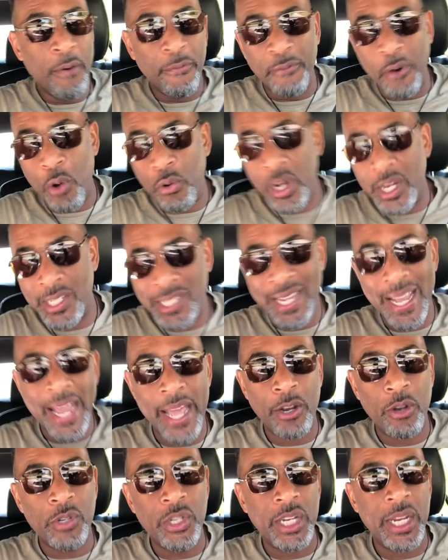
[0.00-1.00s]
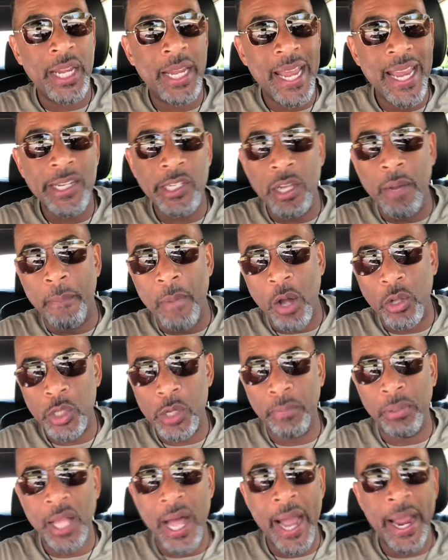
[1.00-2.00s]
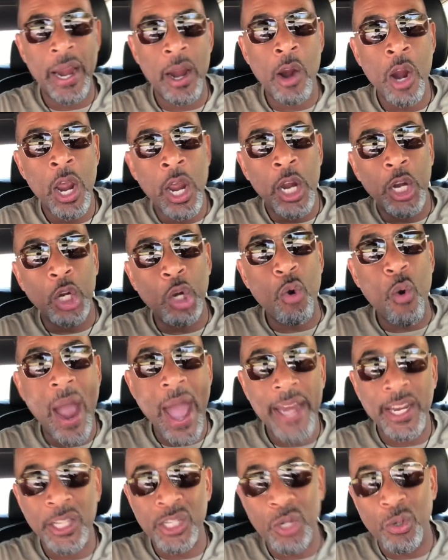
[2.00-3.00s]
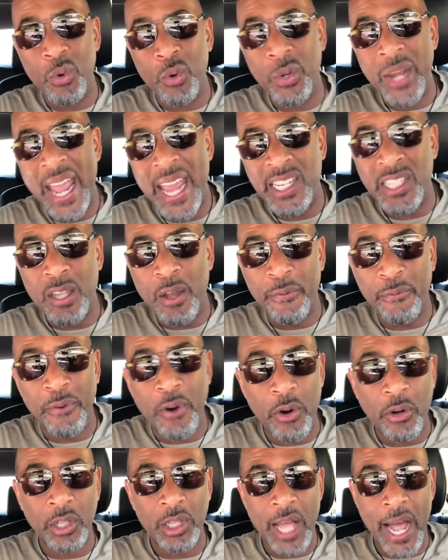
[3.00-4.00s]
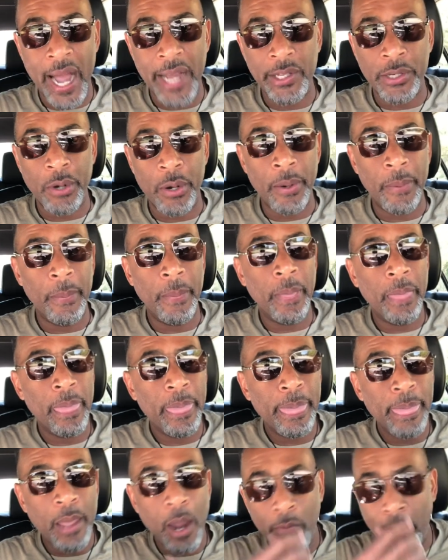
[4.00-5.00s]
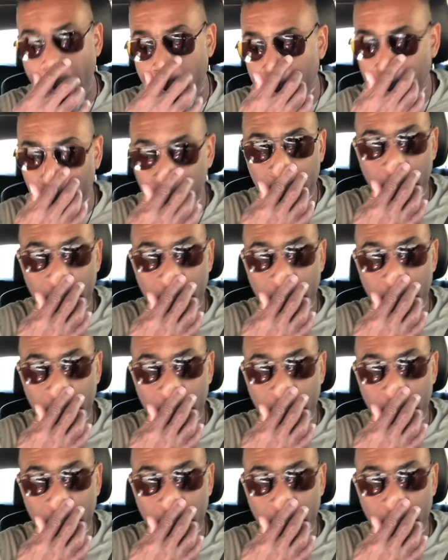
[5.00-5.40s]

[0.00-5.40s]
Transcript: Focused energy is the multiplier, gratitude is the fertilizer, all right?